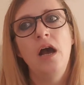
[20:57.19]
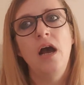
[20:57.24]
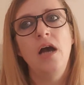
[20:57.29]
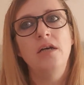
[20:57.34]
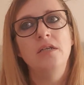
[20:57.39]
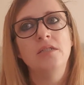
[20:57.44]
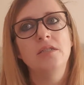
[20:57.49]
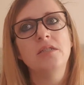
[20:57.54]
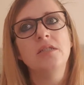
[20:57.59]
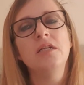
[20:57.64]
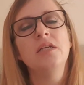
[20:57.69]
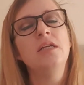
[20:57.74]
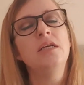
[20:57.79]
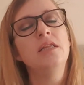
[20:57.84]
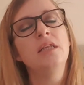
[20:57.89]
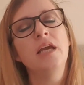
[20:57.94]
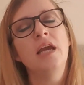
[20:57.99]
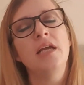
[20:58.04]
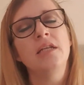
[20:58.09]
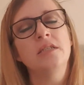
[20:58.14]
Until at
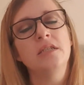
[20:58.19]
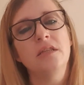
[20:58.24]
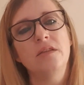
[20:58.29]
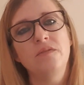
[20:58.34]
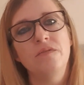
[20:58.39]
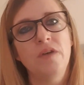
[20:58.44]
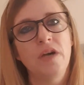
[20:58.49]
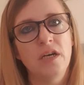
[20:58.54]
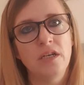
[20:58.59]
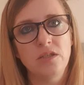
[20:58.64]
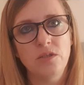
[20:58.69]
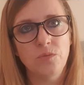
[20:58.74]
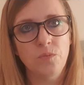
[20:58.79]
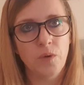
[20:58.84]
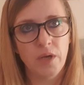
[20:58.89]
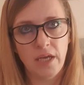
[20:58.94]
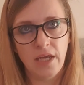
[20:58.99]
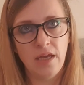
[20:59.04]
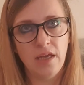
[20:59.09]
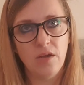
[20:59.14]
the end of the first
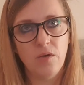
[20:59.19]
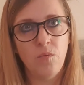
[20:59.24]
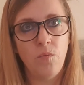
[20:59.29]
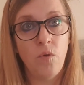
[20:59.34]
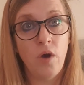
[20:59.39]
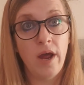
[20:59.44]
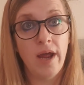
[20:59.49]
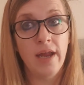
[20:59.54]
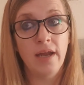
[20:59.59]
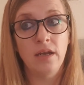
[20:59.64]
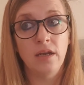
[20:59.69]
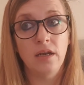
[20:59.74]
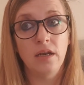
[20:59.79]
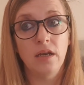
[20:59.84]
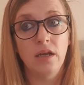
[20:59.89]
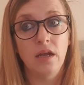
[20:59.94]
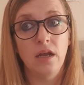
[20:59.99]
week when